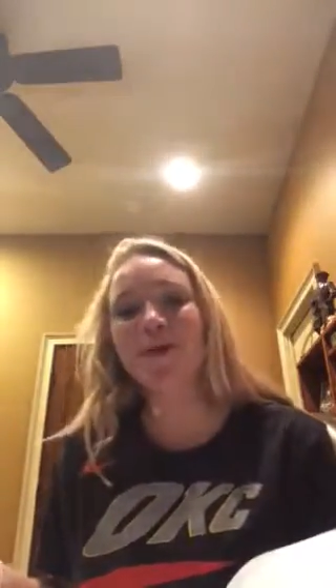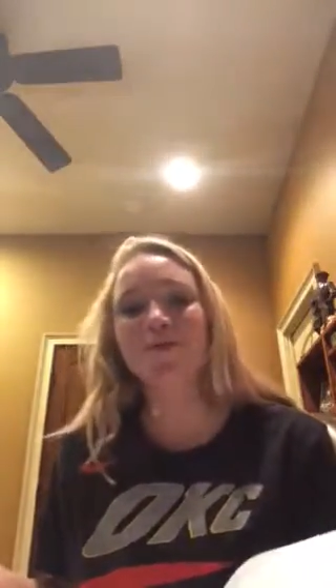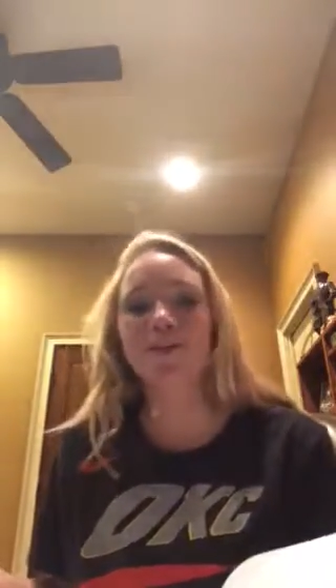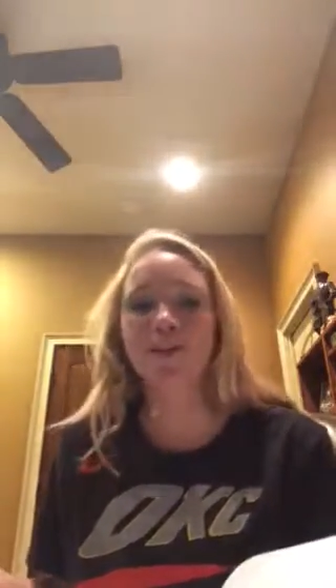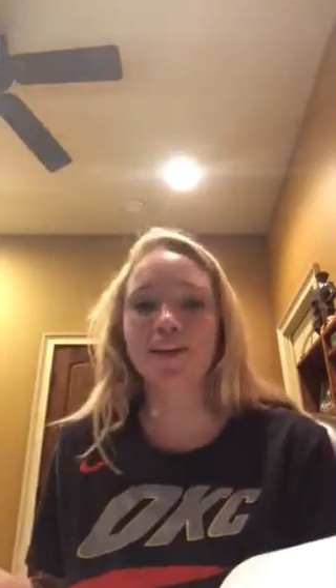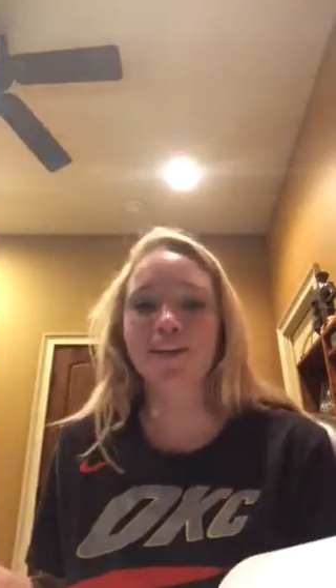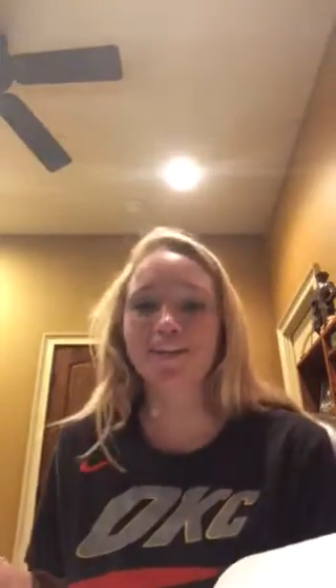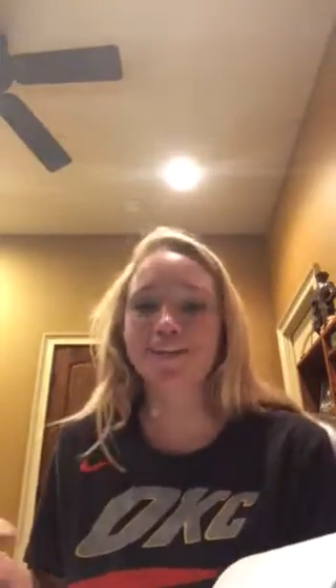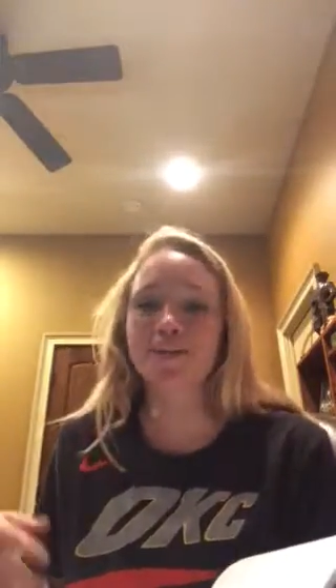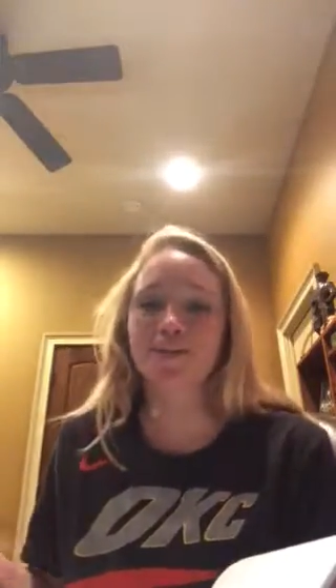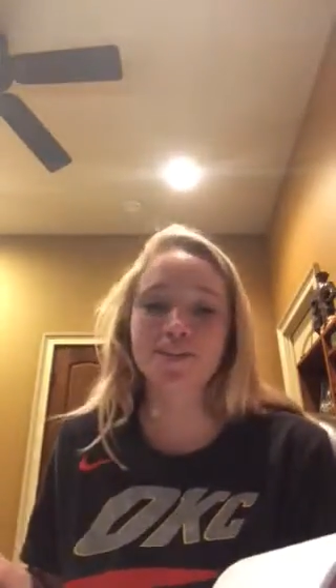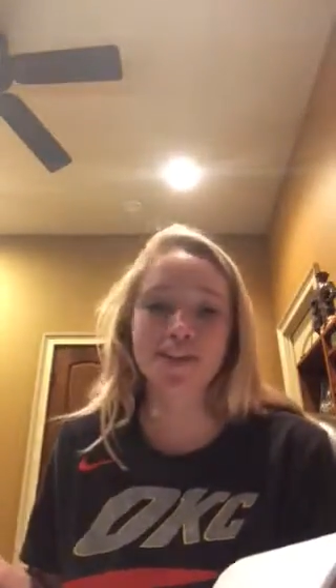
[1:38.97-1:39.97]
but
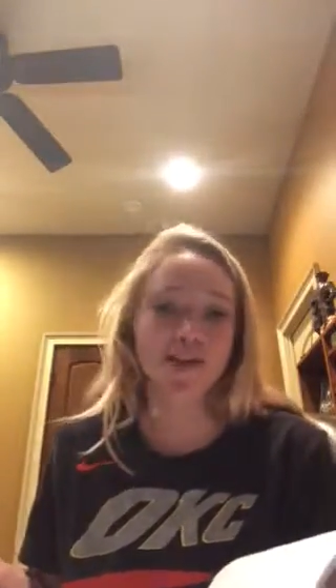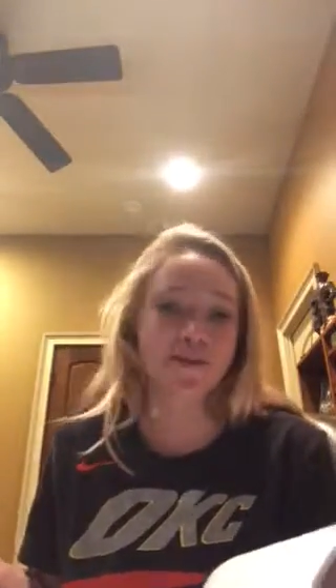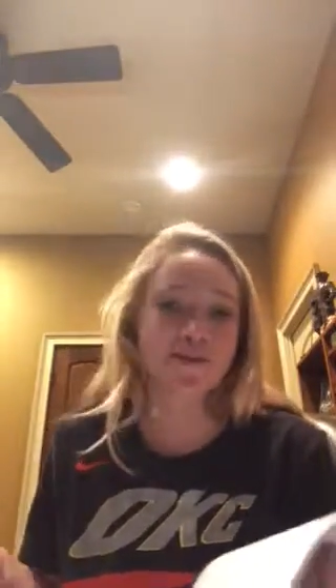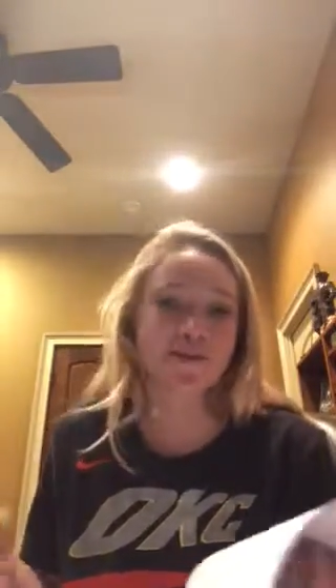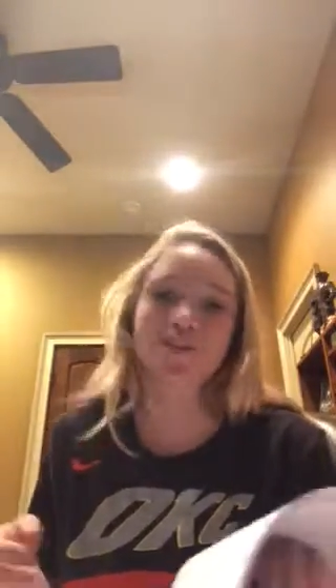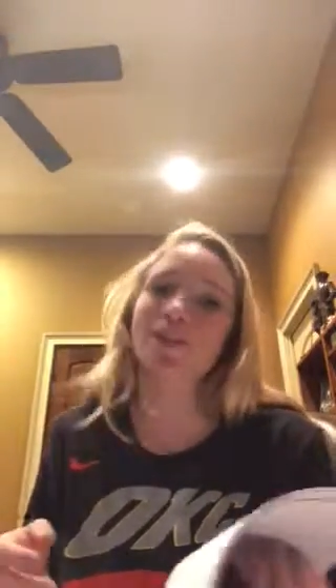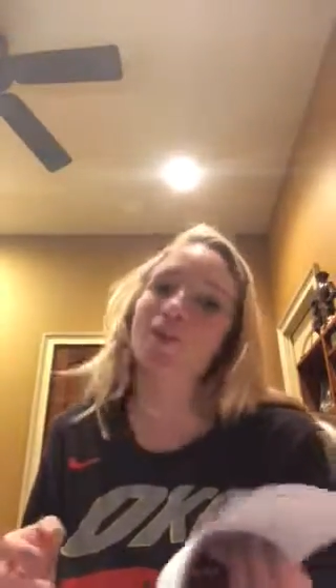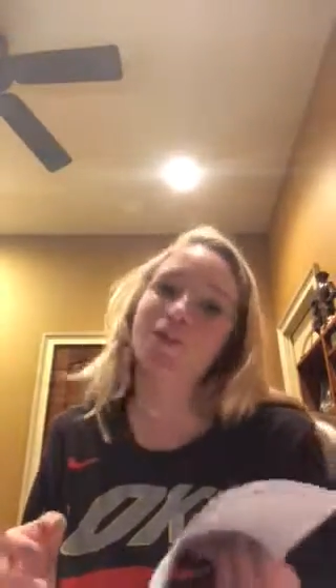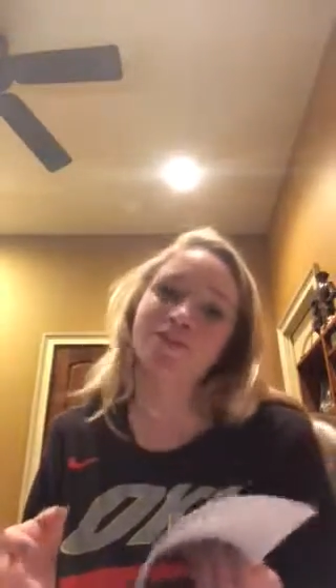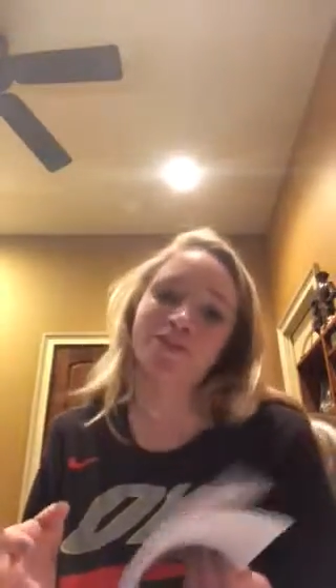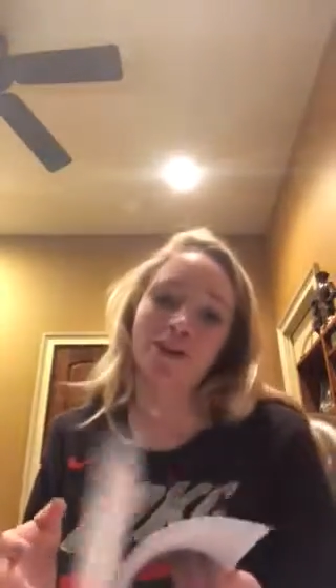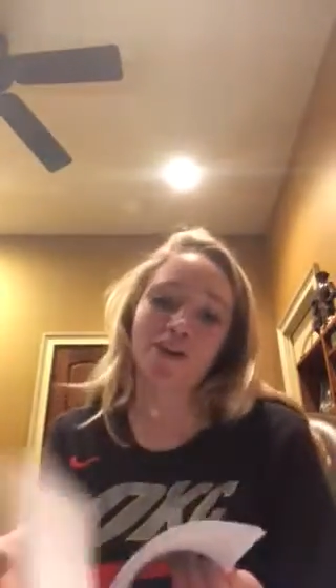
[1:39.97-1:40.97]
sometimes just go with
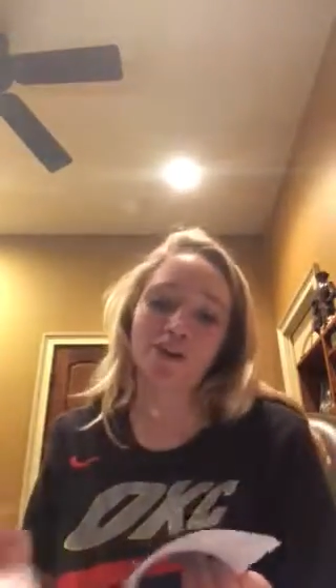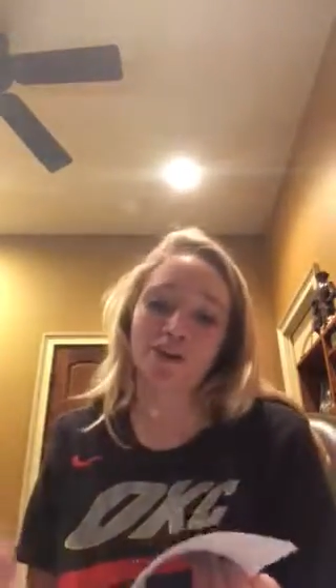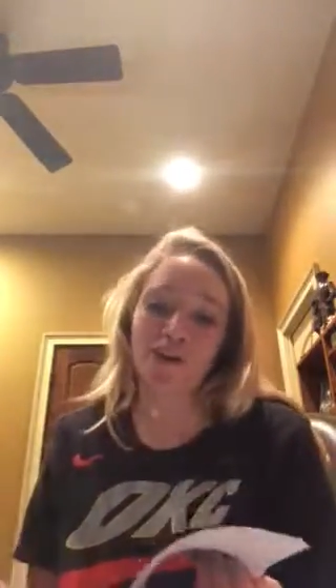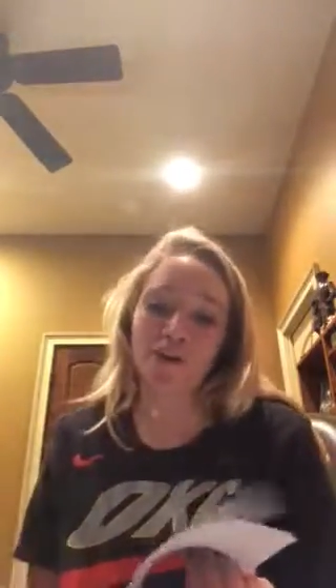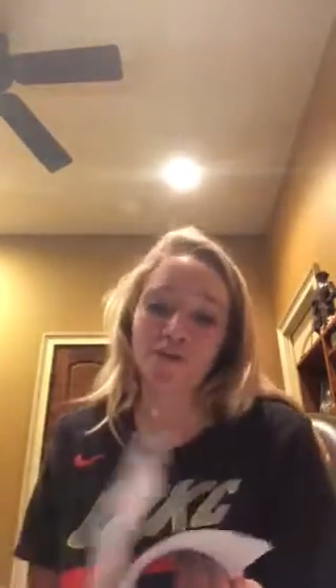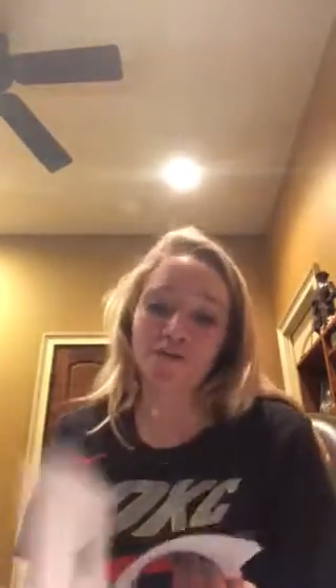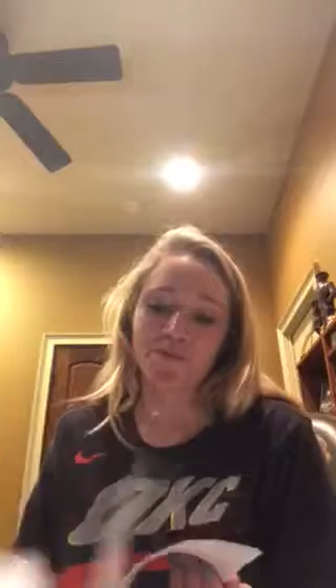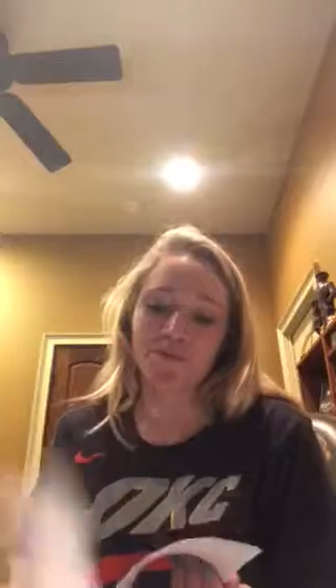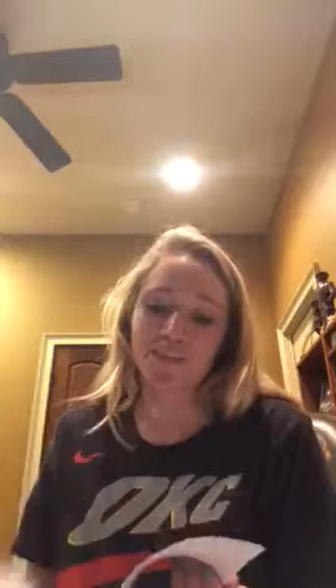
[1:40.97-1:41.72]
the flow,